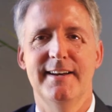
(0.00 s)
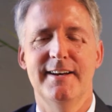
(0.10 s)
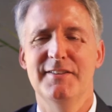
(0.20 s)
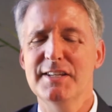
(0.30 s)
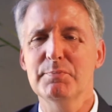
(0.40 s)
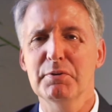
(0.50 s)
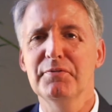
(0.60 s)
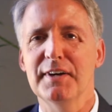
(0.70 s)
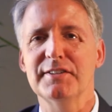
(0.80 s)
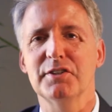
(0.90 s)
This
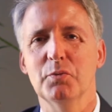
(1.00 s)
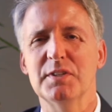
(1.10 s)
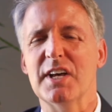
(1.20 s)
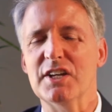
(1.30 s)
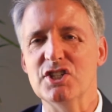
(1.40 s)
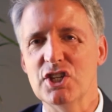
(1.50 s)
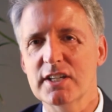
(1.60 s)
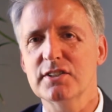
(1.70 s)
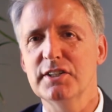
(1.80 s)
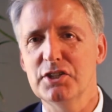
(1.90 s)
professor was unjustly